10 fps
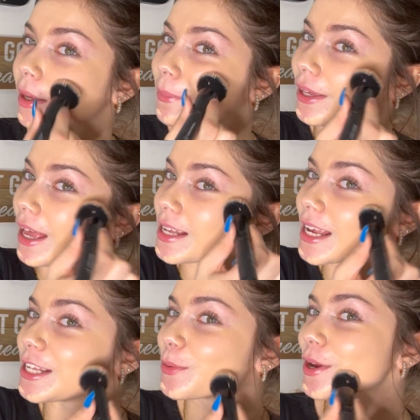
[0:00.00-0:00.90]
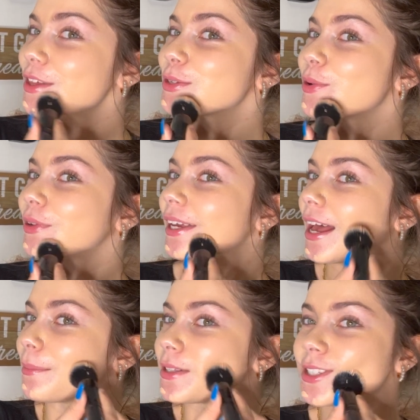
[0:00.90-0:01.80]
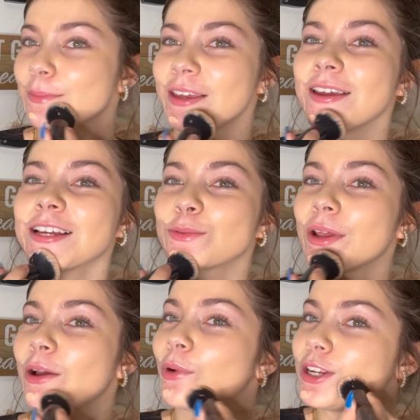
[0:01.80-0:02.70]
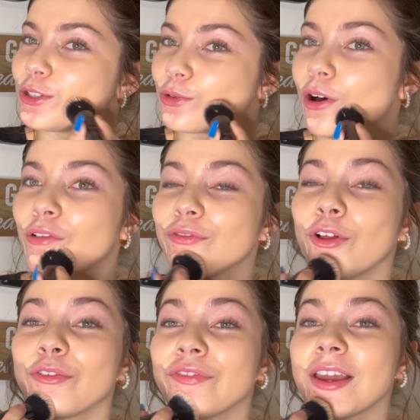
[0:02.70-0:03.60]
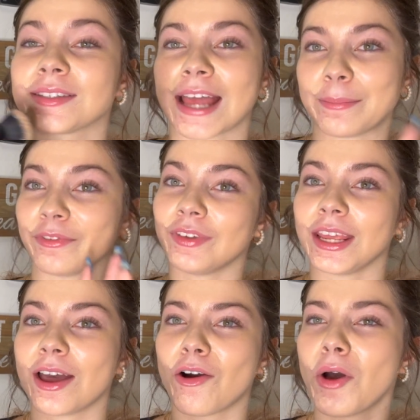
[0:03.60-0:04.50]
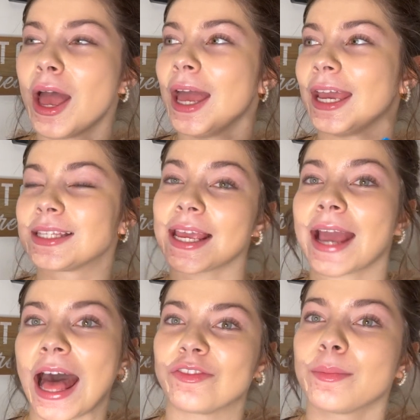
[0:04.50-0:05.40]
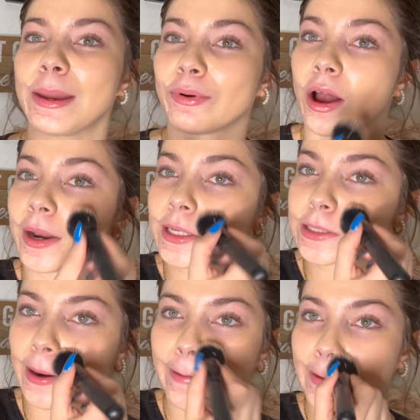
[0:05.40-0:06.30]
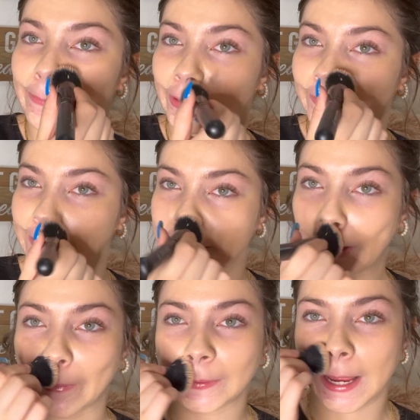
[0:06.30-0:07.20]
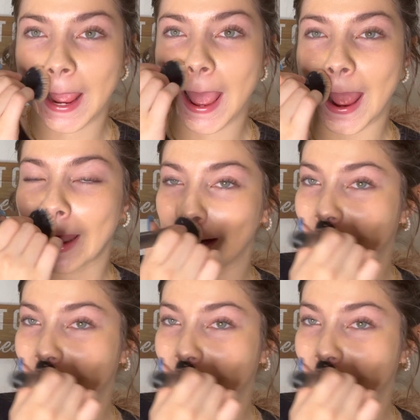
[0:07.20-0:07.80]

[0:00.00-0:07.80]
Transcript: but yes, I swear this only happens to me because when I want to do a full face type of video, it's like half of my products are at my boyfriend's house, and